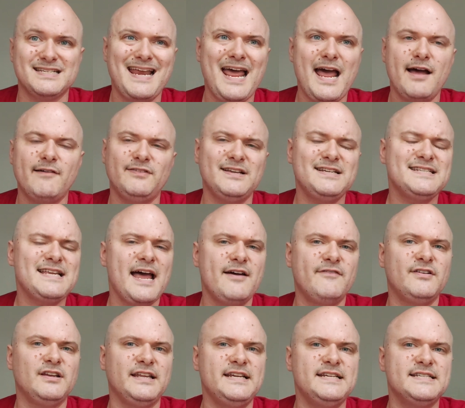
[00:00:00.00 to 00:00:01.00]
and halflings
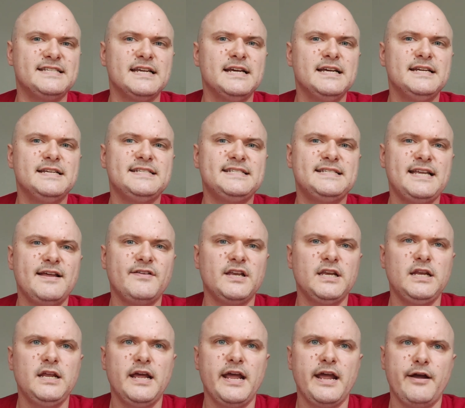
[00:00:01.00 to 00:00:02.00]
have at least
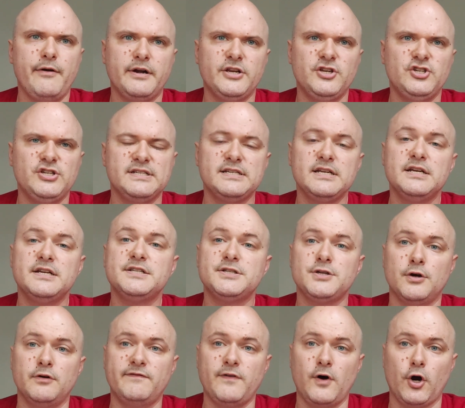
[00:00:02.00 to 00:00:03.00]
7 heritages
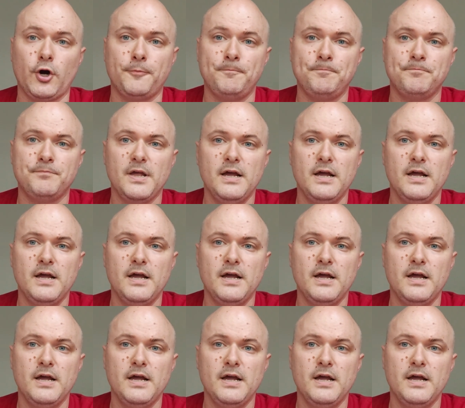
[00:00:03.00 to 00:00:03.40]
so far.